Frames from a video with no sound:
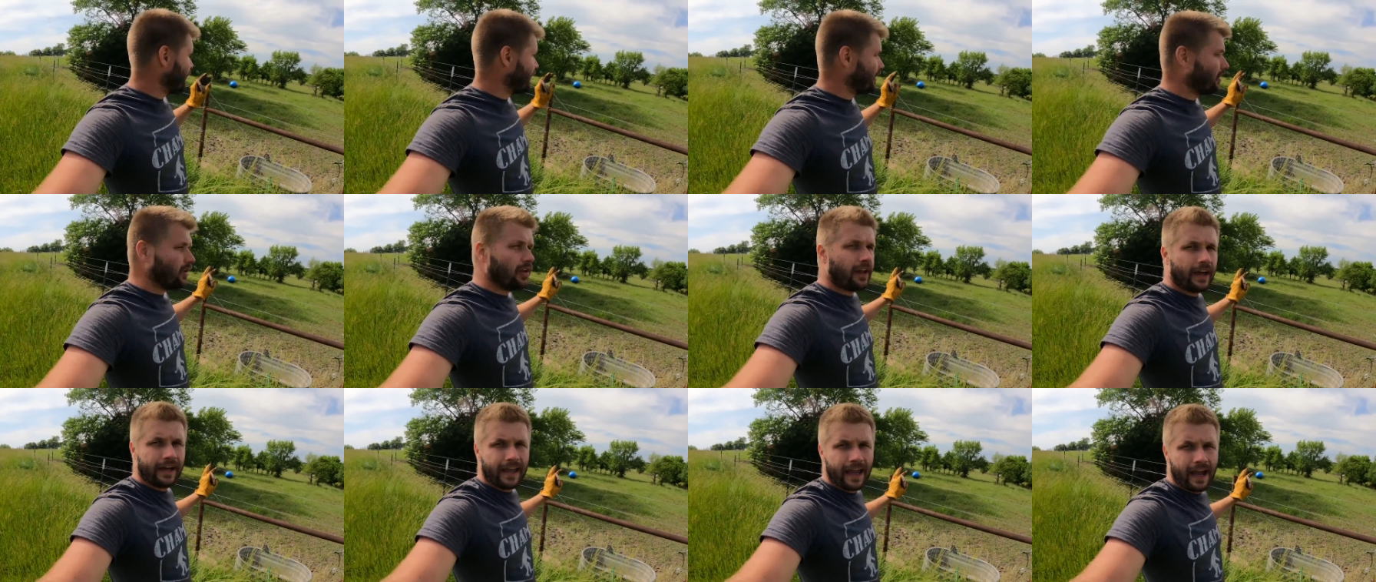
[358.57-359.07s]
I
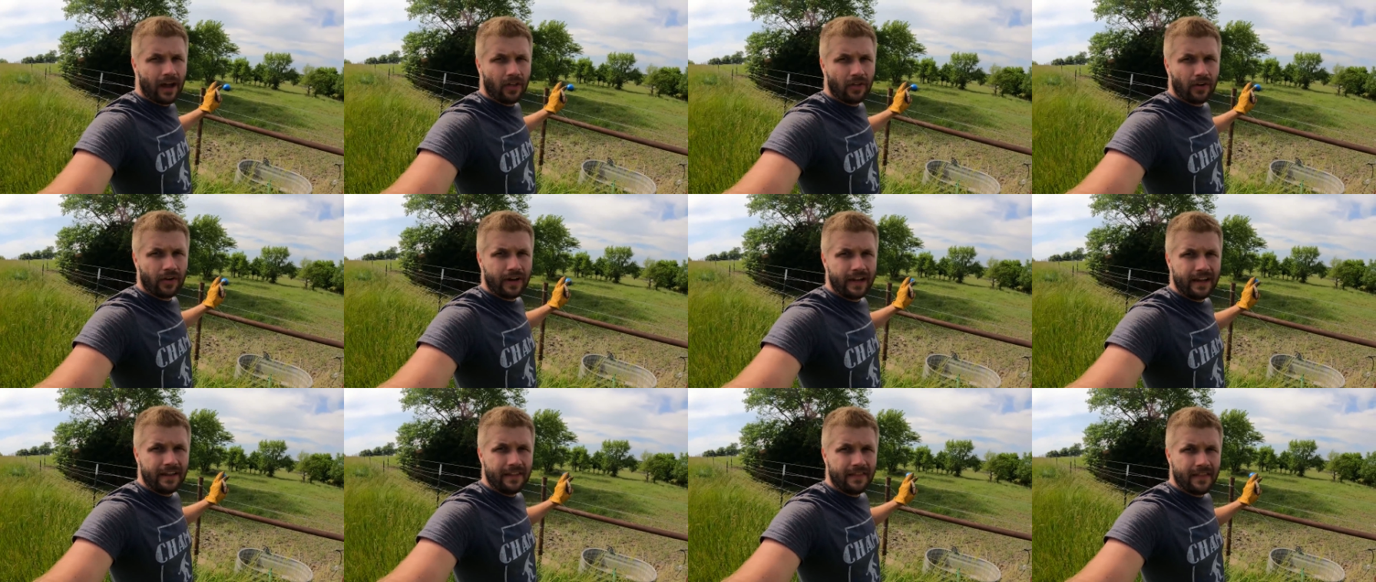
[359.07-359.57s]
don't like how they're
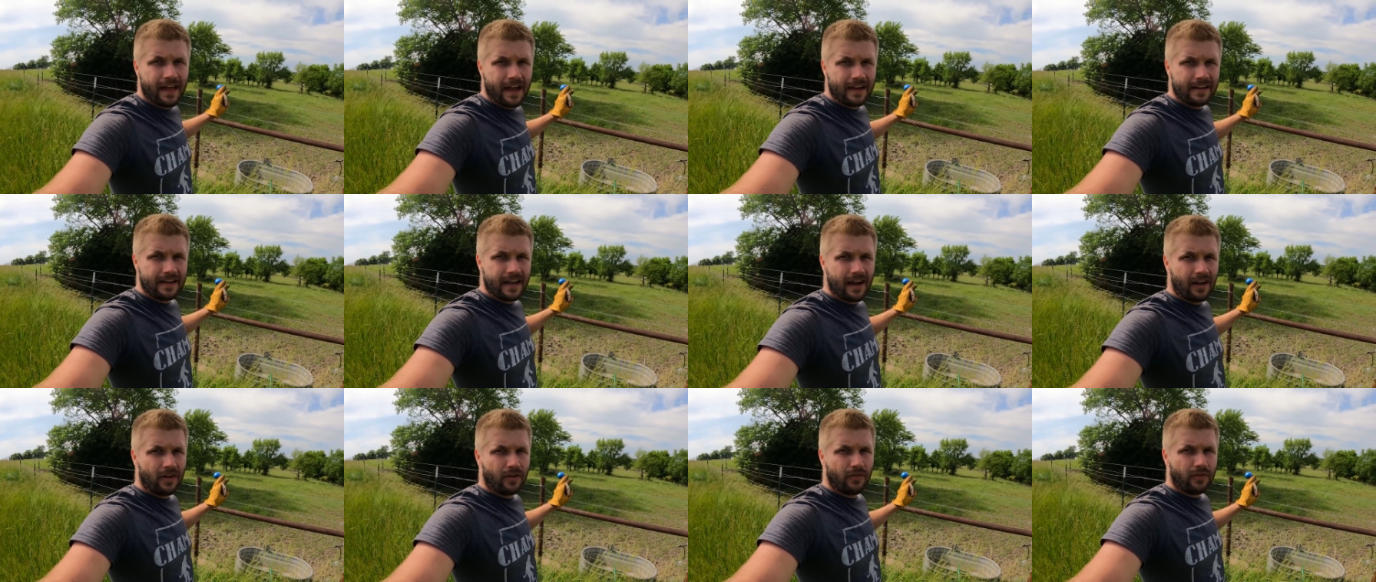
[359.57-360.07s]
eating that
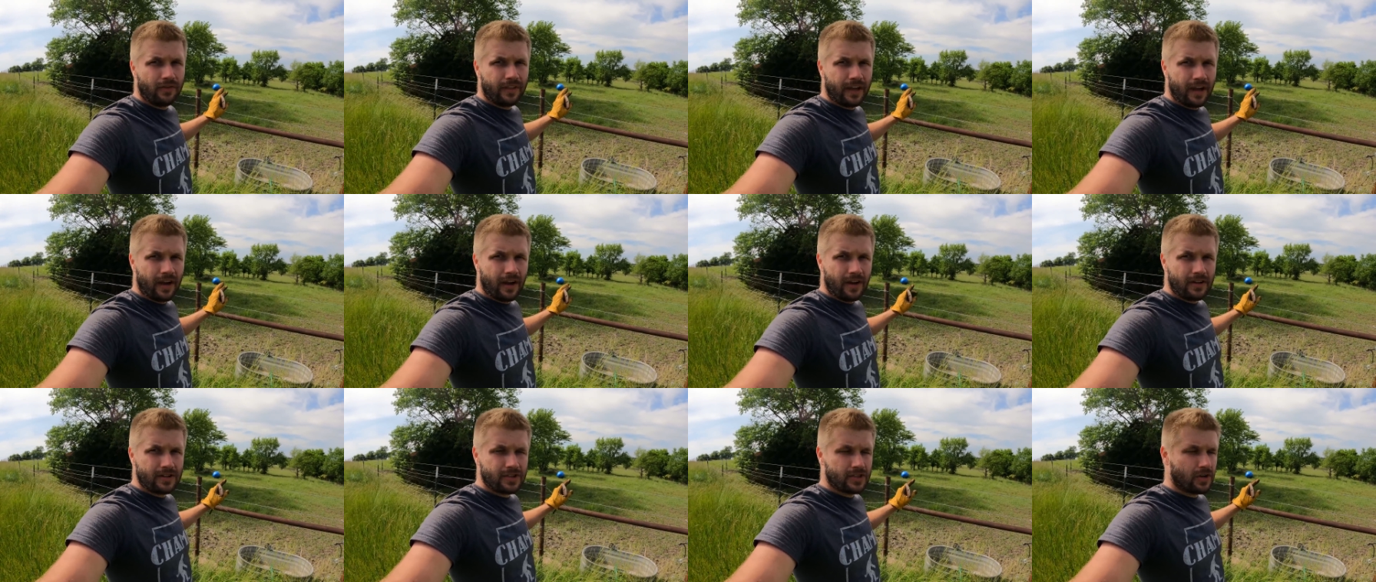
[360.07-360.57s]
down over
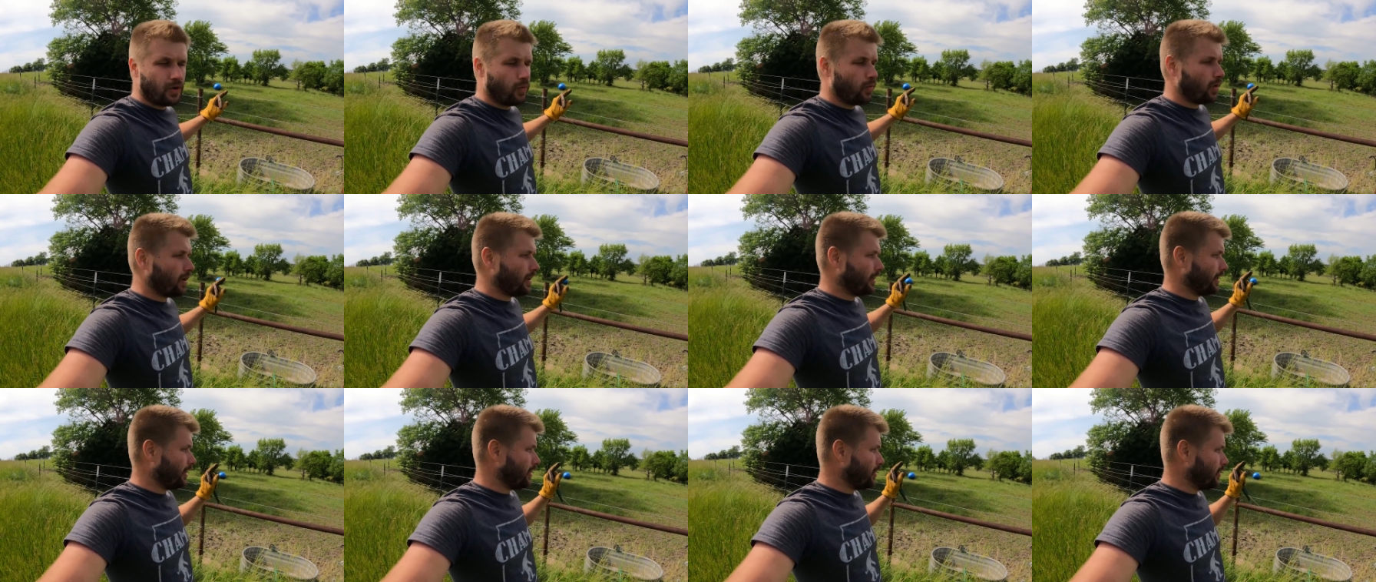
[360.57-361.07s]
there, so we're
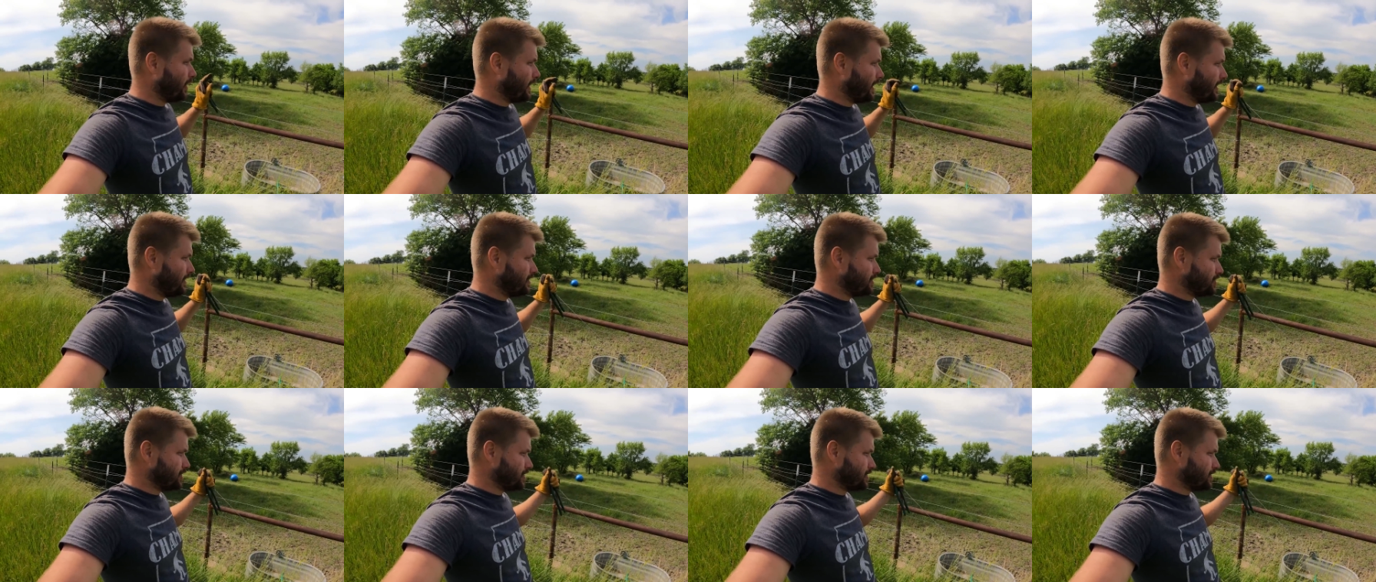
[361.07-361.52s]
gonna go ahead and